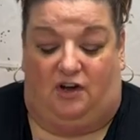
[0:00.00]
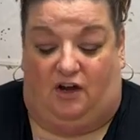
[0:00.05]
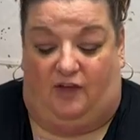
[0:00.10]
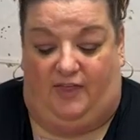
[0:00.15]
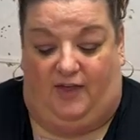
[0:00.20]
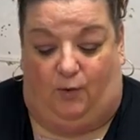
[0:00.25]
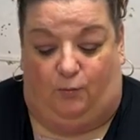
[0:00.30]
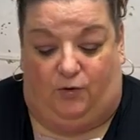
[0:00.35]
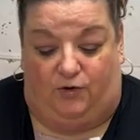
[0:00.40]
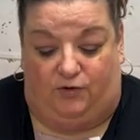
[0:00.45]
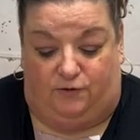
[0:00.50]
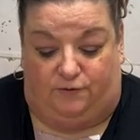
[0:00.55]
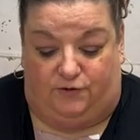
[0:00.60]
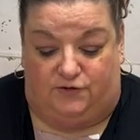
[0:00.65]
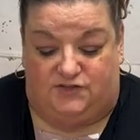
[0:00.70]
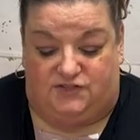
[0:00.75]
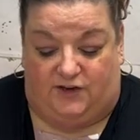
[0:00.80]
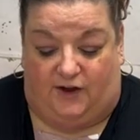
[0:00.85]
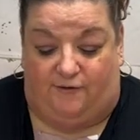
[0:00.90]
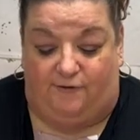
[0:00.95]
all that
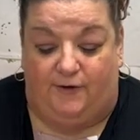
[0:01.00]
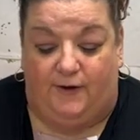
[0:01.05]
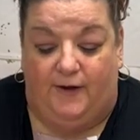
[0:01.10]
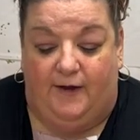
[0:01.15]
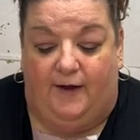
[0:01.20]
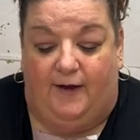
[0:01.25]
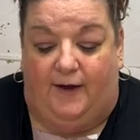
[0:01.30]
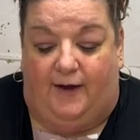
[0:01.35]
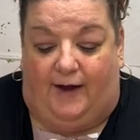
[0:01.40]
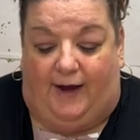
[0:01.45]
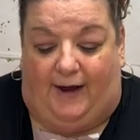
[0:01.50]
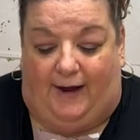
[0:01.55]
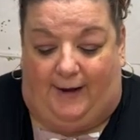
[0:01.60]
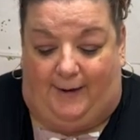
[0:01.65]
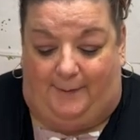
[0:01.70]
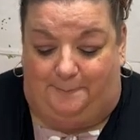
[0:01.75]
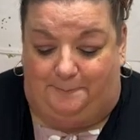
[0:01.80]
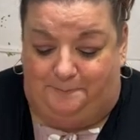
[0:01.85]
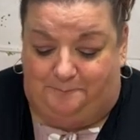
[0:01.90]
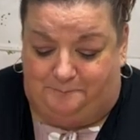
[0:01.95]
wonderful stuff.
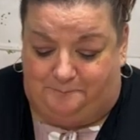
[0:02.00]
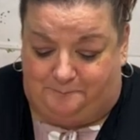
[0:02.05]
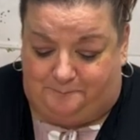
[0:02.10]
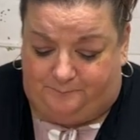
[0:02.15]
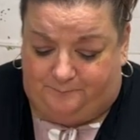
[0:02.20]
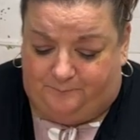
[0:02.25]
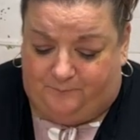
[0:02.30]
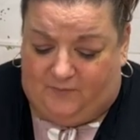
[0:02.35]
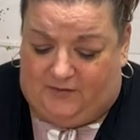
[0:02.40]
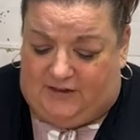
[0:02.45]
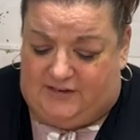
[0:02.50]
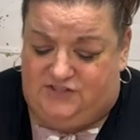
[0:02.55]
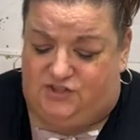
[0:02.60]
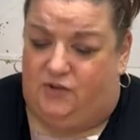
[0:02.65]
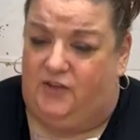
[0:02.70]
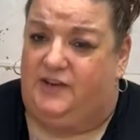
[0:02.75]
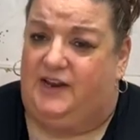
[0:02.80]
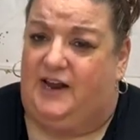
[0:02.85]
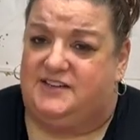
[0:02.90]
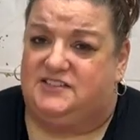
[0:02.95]
Um,
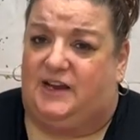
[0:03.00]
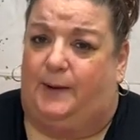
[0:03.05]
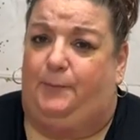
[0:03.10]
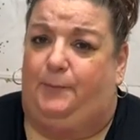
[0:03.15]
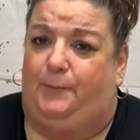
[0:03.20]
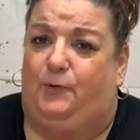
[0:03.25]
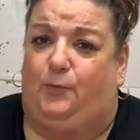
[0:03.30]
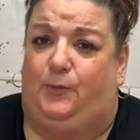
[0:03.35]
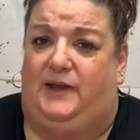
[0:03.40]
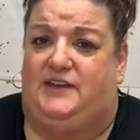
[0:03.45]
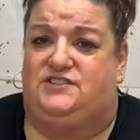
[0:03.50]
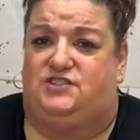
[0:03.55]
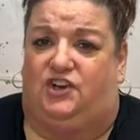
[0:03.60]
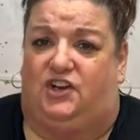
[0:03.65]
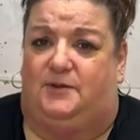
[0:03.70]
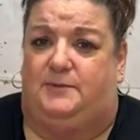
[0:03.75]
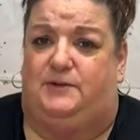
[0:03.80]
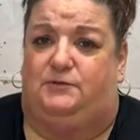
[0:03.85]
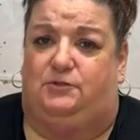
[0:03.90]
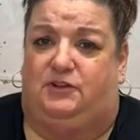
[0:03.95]
so the next couple weeks are
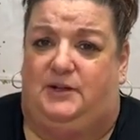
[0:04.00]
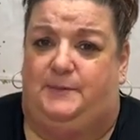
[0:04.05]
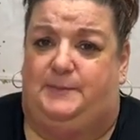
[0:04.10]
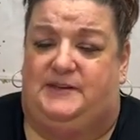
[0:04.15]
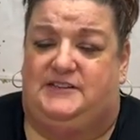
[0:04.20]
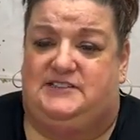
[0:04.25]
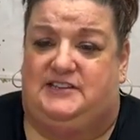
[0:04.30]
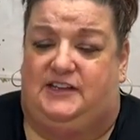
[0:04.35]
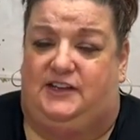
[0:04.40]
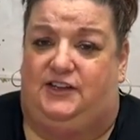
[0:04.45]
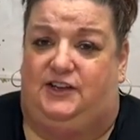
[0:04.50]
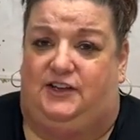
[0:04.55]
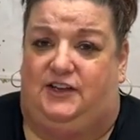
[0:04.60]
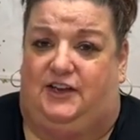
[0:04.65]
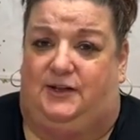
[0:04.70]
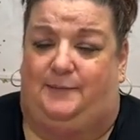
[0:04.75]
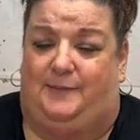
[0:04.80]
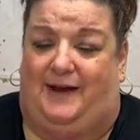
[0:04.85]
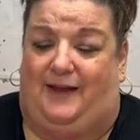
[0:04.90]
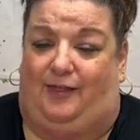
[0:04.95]
going to be really busy
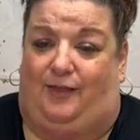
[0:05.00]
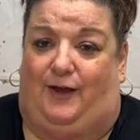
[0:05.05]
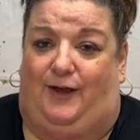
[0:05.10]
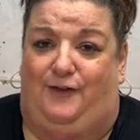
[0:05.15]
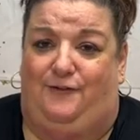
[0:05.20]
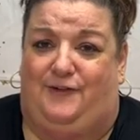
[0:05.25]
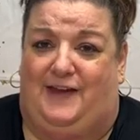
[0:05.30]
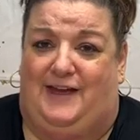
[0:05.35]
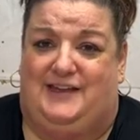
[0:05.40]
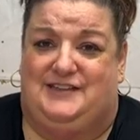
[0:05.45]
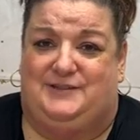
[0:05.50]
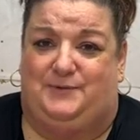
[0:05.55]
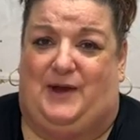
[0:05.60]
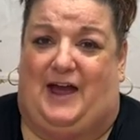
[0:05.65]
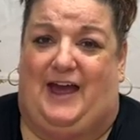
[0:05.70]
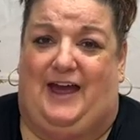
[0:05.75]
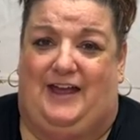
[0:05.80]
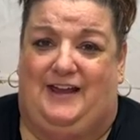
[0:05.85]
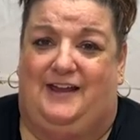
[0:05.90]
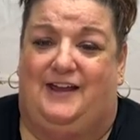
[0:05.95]
in my life as
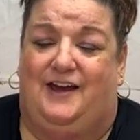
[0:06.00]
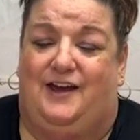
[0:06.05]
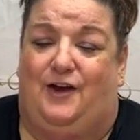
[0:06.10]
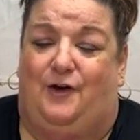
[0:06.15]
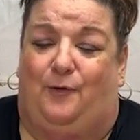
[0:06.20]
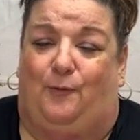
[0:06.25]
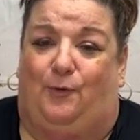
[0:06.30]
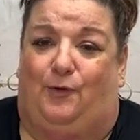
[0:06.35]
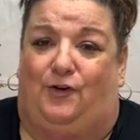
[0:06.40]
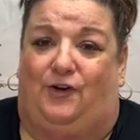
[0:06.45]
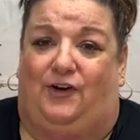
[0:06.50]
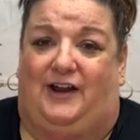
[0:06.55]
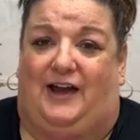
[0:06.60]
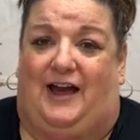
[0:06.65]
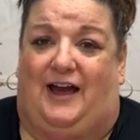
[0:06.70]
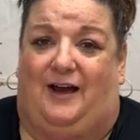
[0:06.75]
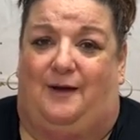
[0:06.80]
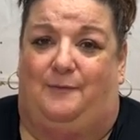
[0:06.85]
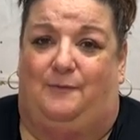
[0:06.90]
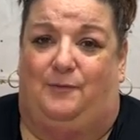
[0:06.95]
I work
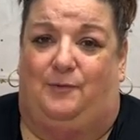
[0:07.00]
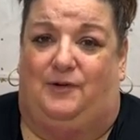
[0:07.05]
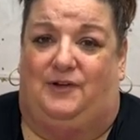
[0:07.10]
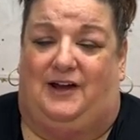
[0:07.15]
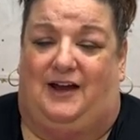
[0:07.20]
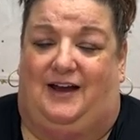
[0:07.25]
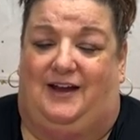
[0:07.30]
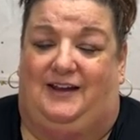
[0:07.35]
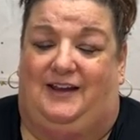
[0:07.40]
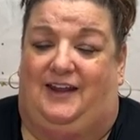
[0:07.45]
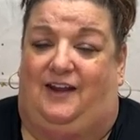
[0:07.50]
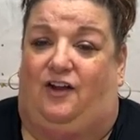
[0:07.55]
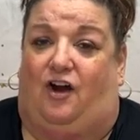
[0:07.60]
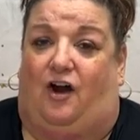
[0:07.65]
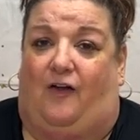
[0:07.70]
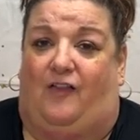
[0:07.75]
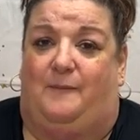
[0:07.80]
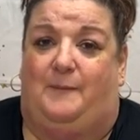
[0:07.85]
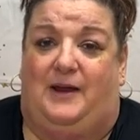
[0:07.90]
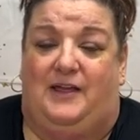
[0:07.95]
um, on getting
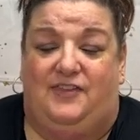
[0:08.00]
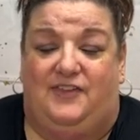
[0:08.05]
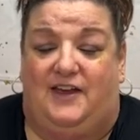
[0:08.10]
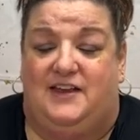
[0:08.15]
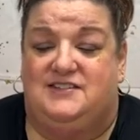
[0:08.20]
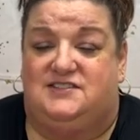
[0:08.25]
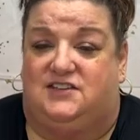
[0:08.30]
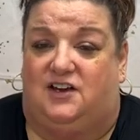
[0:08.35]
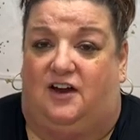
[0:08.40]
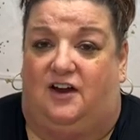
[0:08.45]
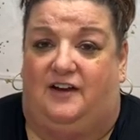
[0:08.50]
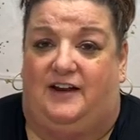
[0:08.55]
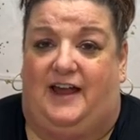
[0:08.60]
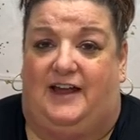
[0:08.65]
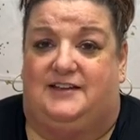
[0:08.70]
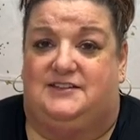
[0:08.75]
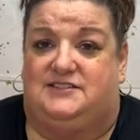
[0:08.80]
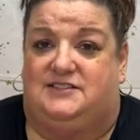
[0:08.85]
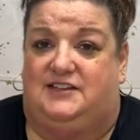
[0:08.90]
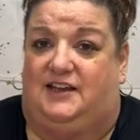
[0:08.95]
all of my things done
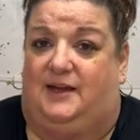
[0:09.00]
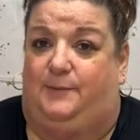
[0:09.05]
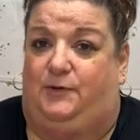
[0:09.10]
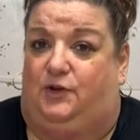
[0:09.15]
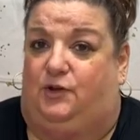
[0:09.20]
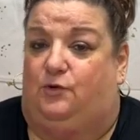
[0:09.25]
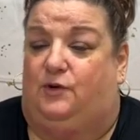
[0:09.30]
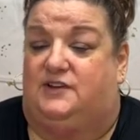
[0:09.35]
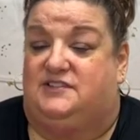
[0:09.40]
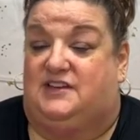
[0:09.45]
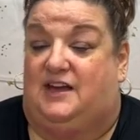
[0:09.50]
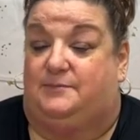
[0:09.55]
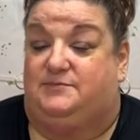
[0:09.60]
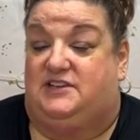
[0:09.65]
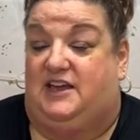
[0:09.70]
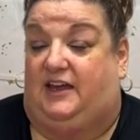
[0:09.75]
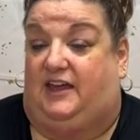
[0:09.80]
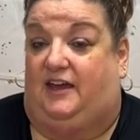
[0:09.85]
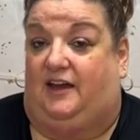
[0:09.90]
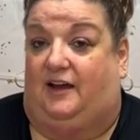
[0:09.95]
at CMU because I'm
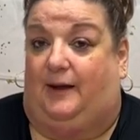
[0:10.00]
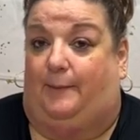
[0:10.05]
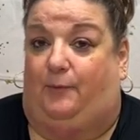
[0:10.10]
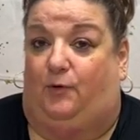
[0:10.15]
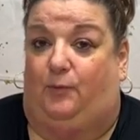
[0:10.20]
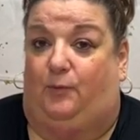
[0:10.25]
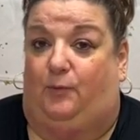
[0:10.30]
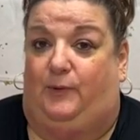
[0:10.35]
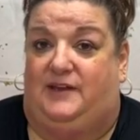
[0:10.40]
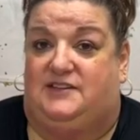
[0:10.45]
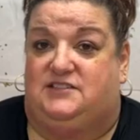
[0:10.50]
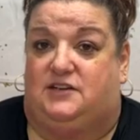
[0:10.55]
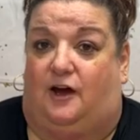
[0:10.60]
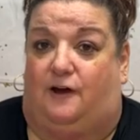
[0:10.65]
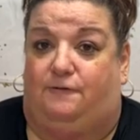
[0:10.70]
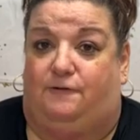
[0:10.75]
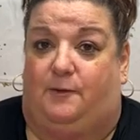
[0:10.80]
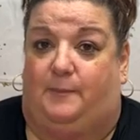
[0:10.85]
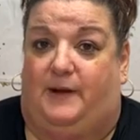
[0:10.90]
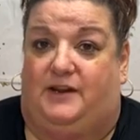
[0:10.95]
taking a couple of weeks
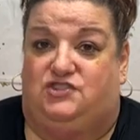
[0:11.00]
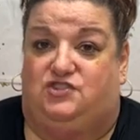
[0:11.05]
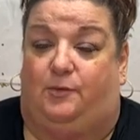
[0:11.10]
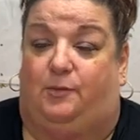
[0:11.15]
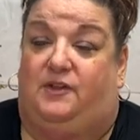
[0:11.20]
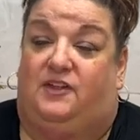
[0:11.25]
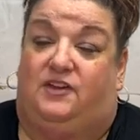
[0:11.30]
off from my job.